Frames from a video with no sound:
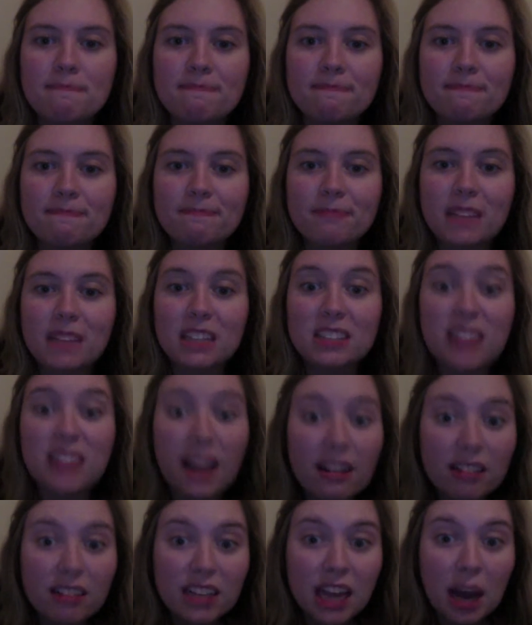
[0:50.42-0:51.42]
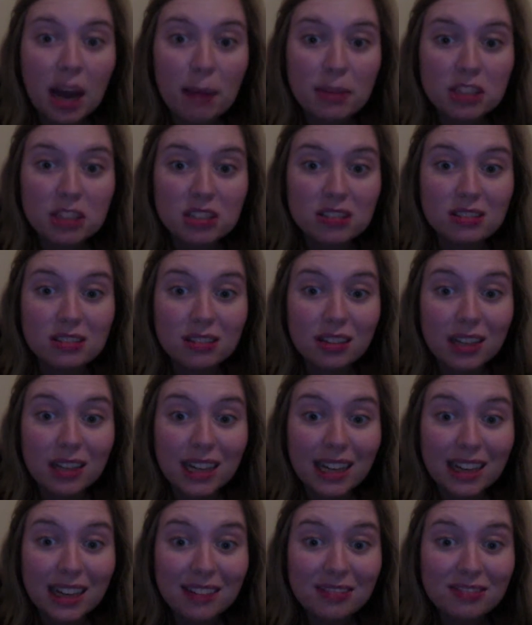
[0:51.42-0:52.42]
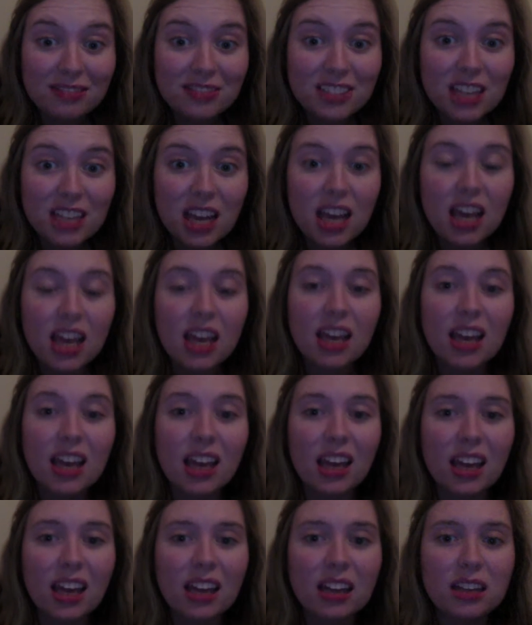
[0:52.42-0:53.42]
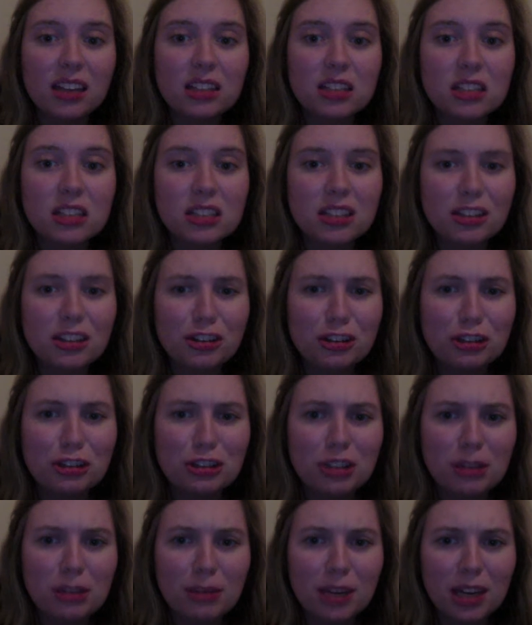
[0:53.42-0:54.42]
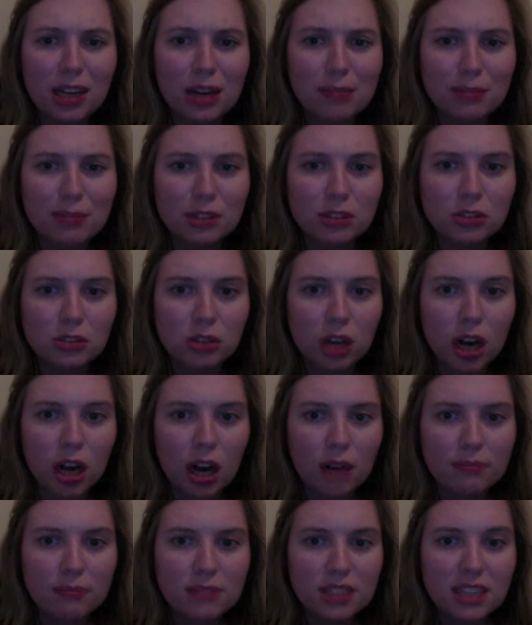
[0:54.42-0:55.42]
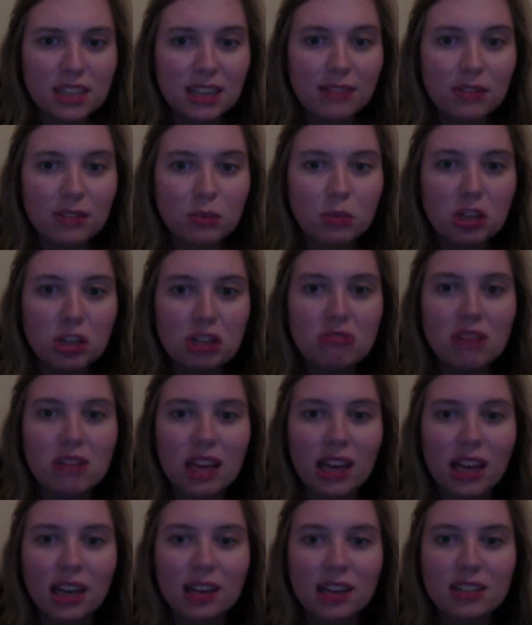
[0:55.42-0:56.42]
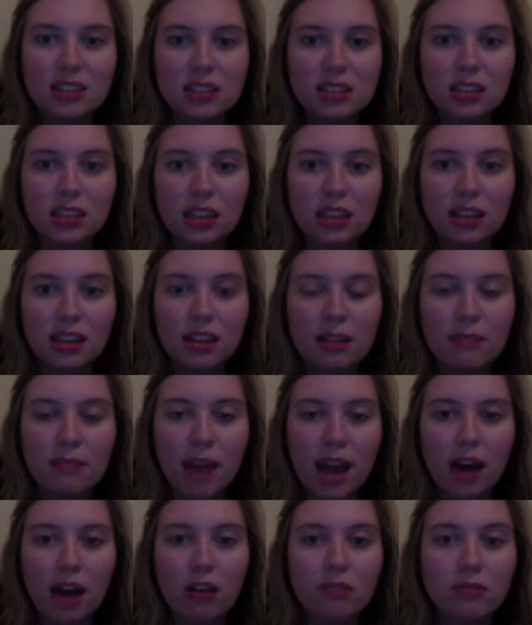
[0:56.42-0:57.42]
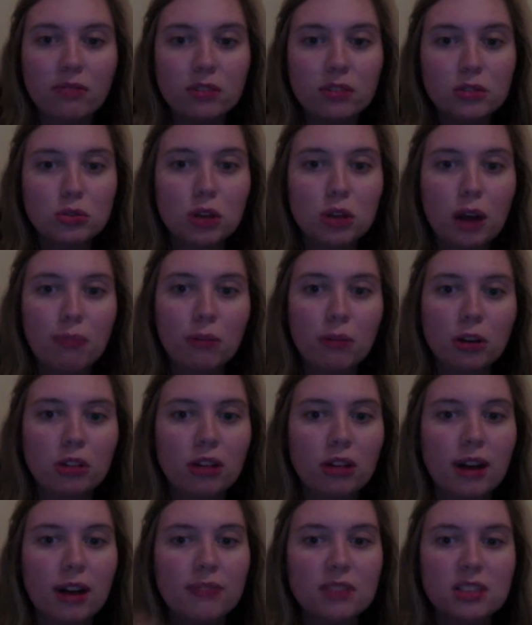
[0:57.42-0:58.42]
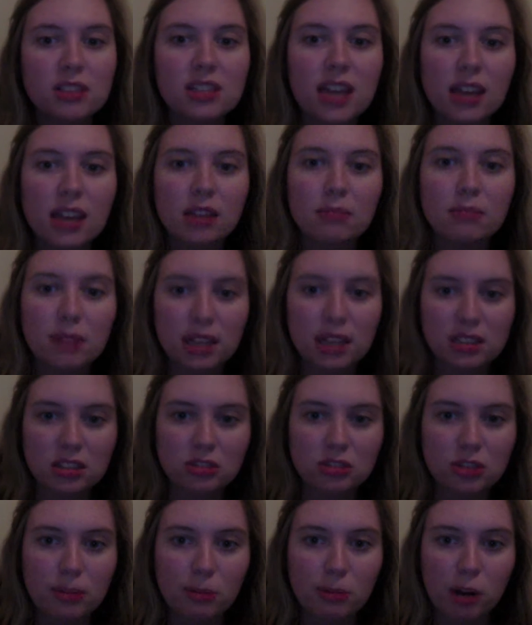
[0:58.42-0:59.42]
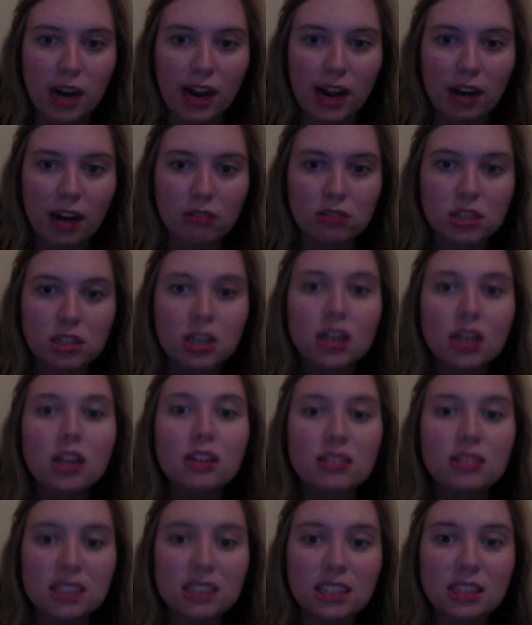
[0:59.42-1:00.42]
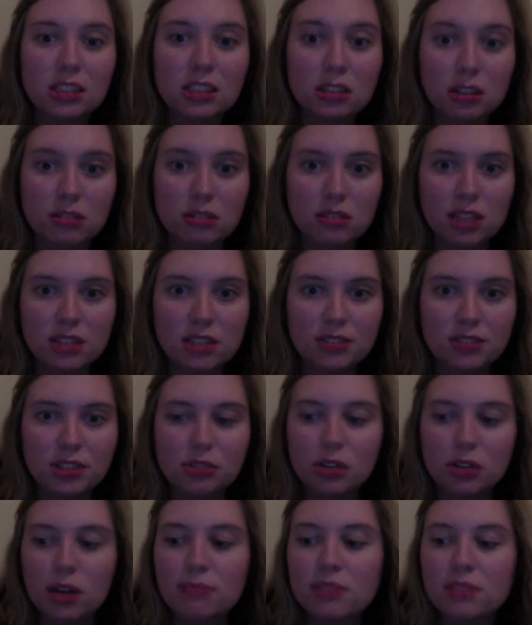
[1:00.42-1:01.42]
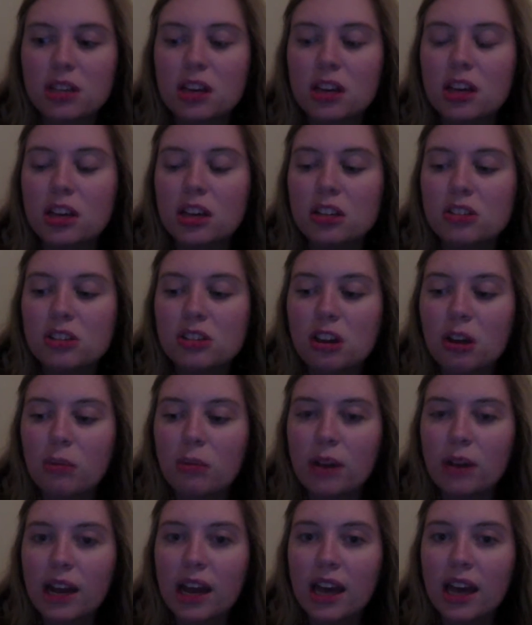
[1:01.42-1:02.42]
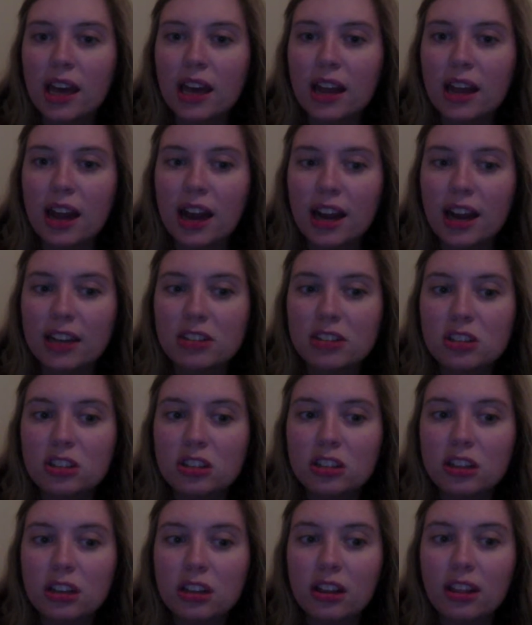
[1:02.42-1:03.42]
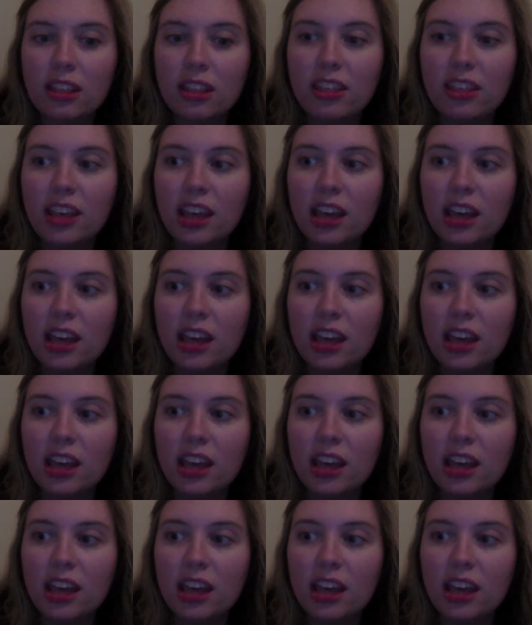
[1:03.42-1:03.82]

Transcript: exactly how much is left, and there'll usually be a couple of drops even when you can't get them out of the dropper. You'll have to take the plastic dropper out to get to those last few drops. So I went ahead, I took the